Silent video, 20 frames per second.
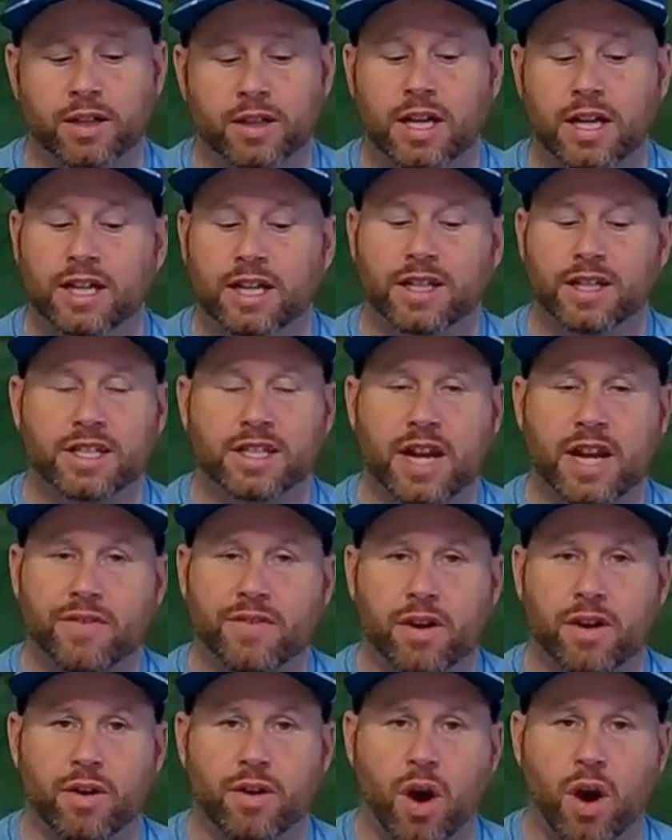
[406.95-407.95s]
Doesn't have
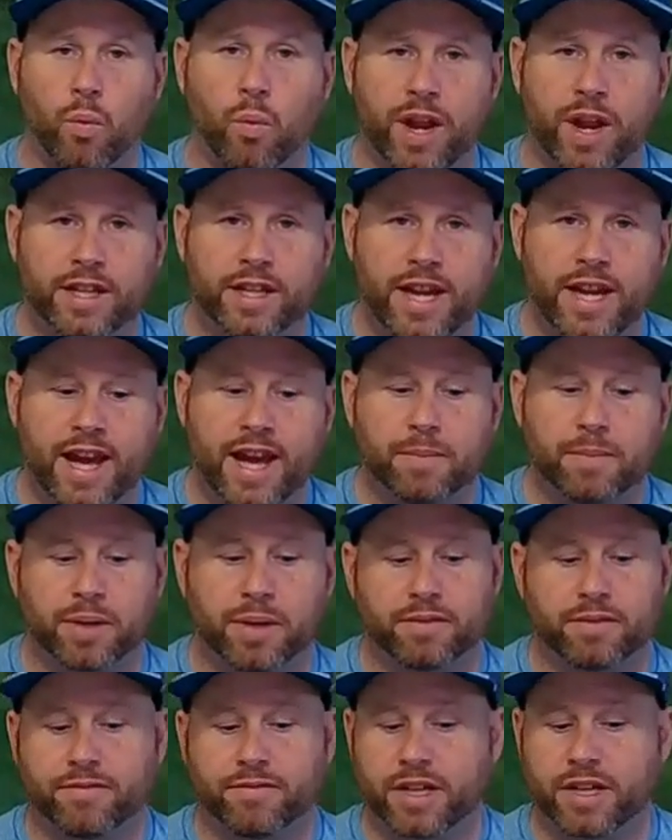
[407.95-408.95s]
a, a win yet, but
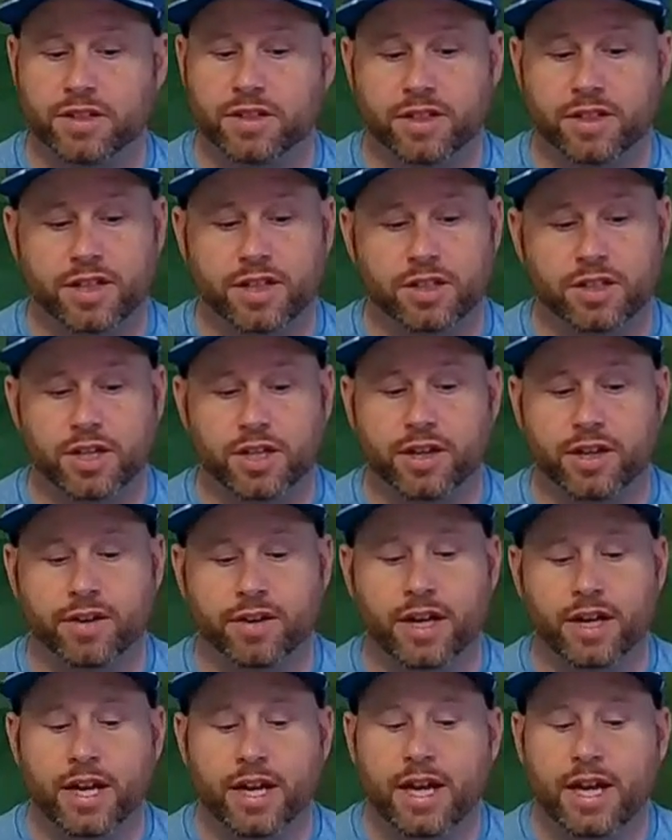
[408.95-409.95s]
finishes this year
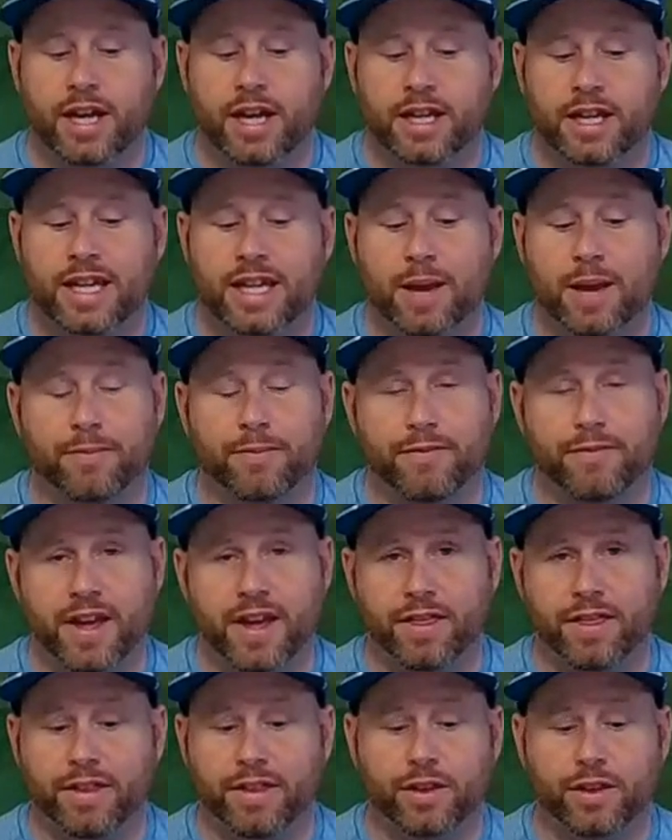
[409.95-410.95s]
came
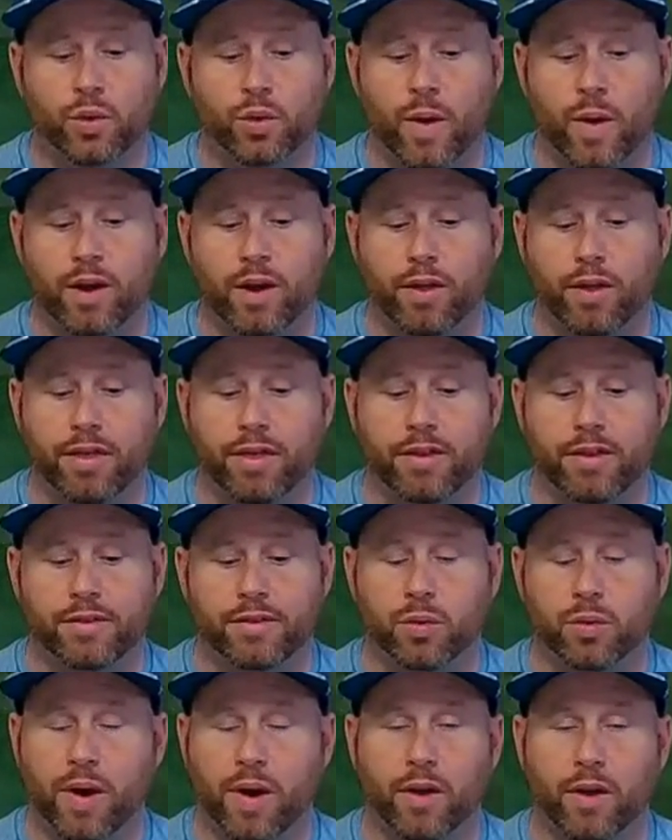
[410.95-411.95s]
fifth, 12th,
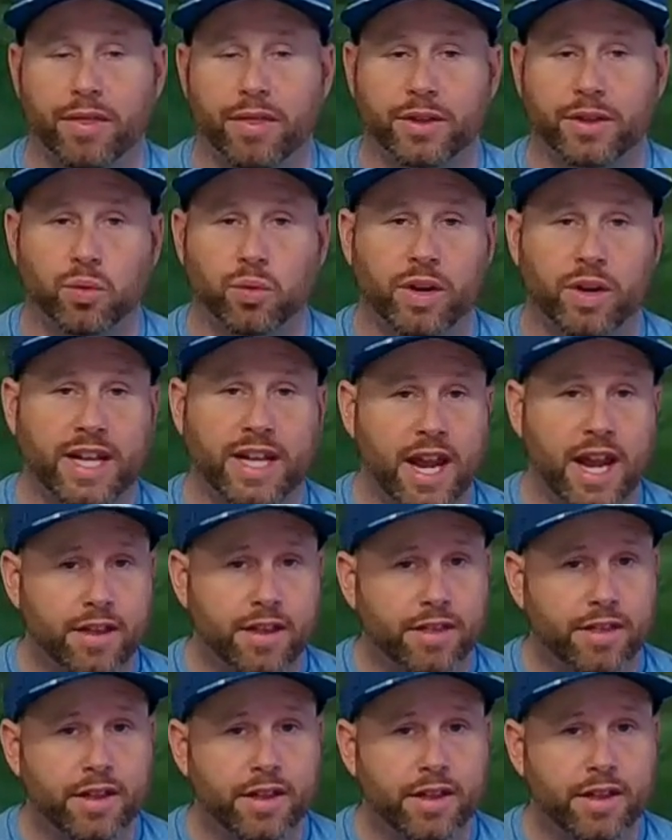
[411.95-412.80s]
12th, and 28th.